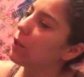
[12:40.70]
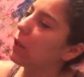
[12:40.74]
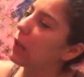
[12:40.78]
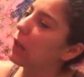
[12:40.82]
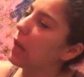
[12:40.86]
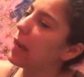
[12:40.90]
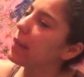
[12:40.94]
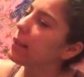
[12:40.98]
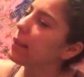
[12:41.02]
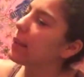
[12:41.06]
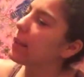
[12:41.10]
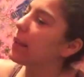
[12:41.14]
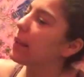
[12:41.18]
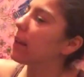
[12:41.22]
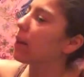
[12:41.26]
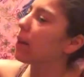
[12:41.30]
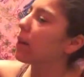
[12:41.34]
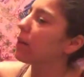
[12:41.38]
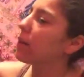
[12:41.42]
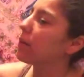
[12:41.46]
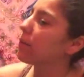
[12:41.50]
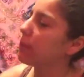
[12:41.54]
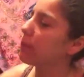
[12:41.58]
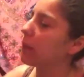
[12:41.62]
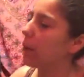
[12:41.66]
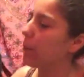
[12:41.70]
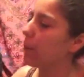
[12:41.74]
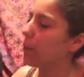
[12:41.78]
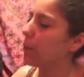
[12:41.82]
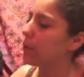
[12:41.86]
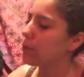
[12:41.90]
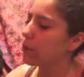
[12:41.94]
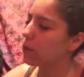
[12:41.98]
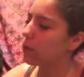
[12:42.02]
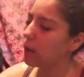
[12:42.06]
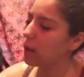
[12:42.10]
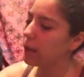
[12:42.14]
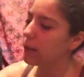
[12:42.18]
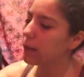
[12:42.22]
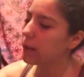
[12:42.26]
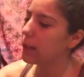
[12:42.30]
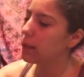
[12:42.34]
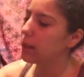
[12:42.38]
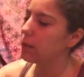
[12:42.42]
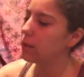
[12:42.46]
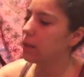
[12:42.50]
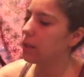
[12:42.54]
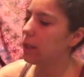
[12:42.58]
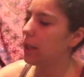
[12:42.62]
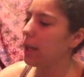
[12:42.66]
there's a light there that would
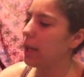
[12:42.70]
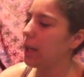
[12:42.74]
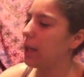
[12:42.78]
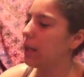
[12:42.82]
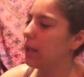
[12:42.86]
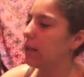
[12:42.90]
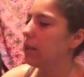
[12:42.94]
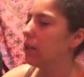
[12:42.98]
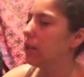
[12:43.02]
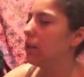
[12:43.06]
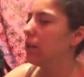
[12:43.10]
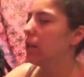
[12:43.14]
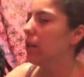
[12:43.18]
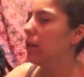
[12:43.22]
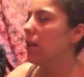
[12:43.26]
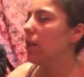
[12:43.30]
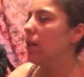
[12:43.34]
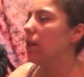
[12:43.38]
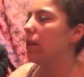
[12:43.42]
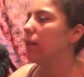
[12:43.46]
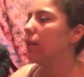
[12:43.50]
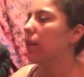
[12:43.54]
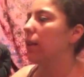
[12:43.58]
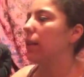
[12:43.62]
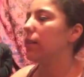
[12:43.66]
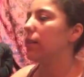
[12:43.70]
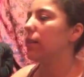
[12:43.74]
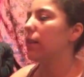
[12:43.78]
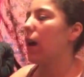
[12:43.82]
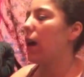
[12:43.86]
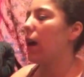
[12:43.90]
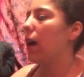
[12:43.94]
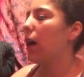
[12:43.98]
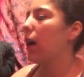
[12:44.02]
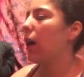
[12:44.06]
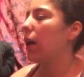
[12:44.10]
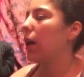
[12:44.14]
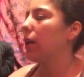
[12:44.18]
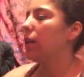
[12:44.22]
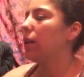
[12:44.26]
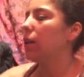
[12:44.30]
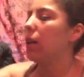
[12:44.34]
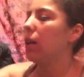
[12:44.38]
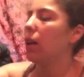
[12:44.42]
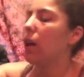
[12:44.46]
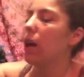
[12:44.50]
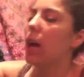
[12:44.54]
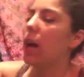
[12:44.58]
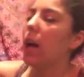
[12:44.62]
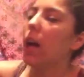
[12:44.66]
turn on to indicate that it's
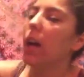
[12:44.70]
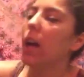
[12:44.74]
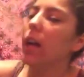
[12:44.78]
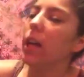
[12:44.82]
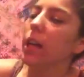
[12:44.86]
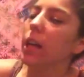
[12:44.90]
on.